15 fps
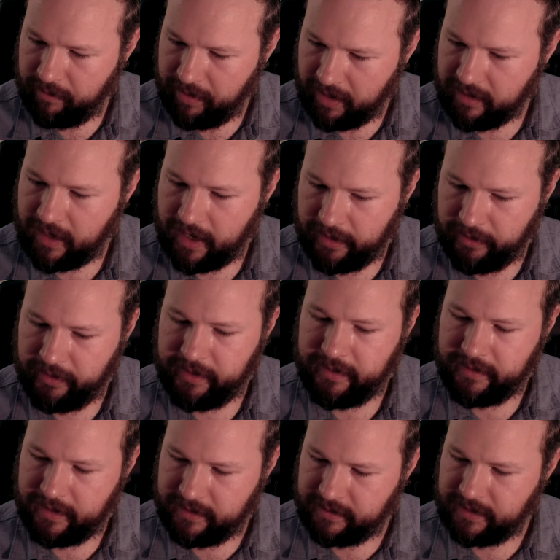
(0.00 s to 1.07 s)
about irony
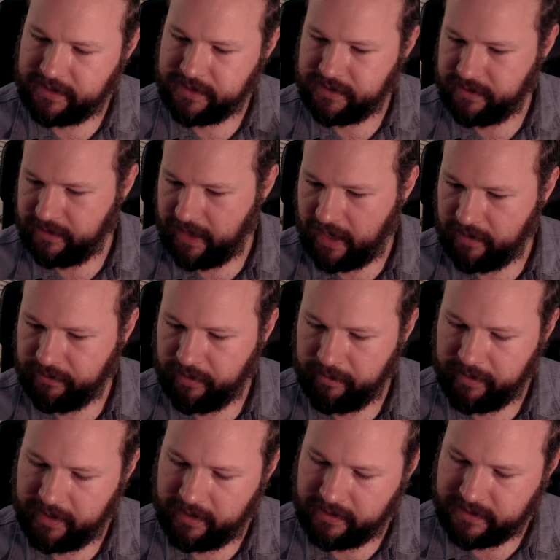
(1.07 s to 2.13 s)
that stood out for me.